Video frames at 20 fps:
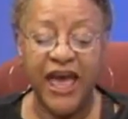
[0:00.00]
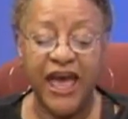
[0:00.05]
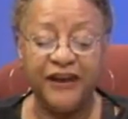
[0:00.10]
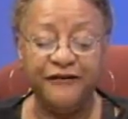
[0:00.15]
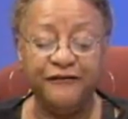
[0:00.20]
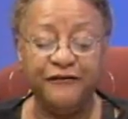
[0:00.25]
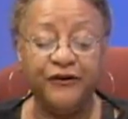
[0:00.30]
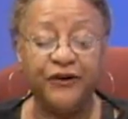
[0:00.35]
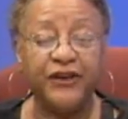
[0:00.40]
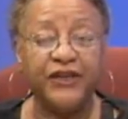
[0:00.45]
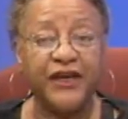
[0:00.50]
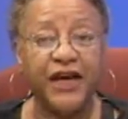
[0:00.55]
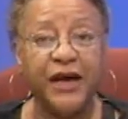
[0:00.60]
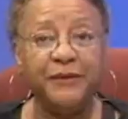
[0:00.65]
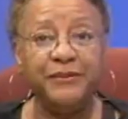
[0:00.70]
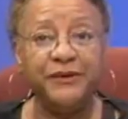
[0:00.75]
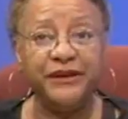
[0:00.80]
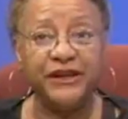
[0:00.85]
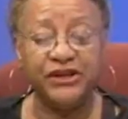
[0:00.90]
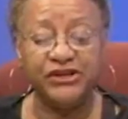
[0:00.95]
and for
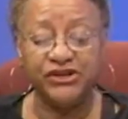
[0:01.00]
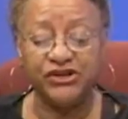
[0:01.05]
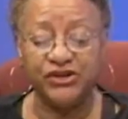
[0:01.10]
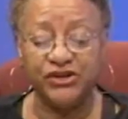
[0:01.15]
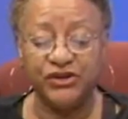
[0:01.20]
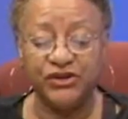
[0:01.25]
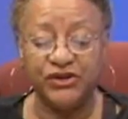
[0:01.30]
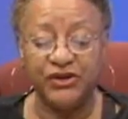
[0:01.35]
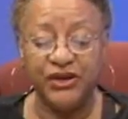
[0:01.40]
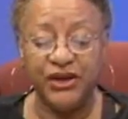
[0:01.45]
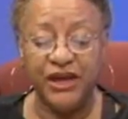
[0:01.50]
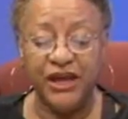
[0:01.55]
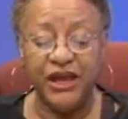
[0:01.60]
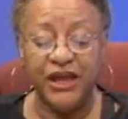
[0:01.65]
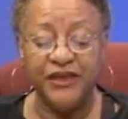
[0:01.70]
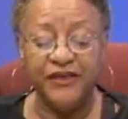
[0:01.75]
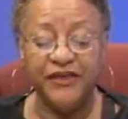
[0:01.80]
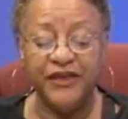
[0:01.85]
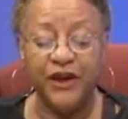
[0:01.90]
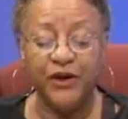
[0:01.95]
thy pleasure
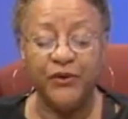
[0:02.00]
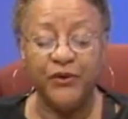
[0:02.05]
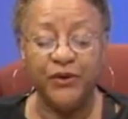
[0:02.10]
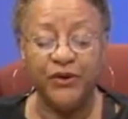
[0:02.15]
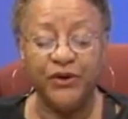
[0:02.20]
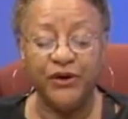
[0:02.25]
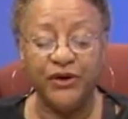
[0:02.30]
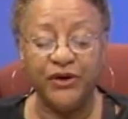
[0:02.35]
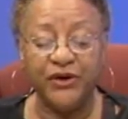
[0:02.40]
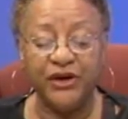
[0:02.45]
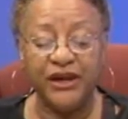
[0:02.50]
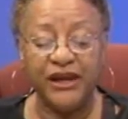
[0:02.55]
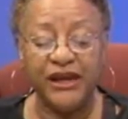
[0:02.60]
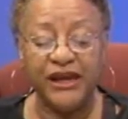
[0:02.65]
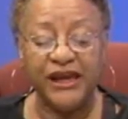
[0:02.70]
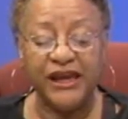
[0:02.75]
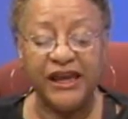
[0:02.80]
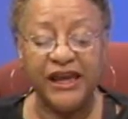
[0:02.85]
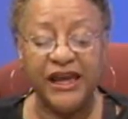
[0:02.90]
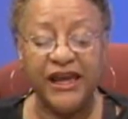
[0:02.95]
they were
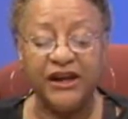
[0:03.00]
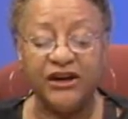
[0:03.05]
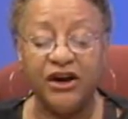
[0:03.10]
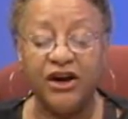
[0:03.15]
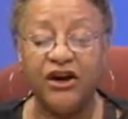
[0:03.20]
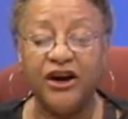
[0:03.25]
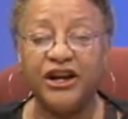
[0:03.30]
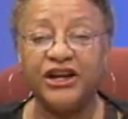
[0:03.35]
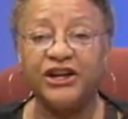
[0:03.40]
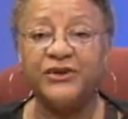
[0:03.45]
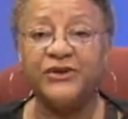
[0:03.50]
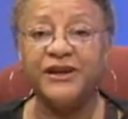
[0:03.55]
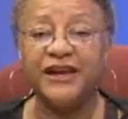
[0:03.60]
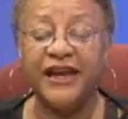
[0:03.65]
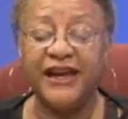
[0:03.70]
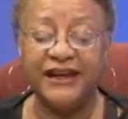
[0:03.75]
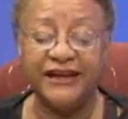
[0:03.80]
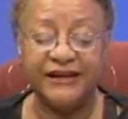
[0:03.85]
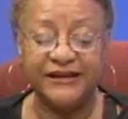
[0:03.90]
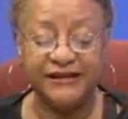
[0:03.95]
and are
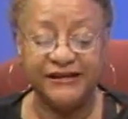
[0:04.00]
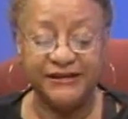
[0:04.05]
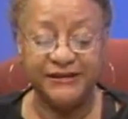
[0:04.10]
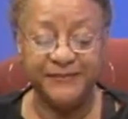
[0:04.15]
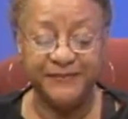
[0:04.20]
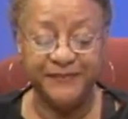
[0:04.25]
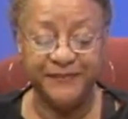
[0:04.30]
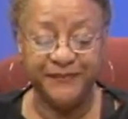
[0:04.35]
created."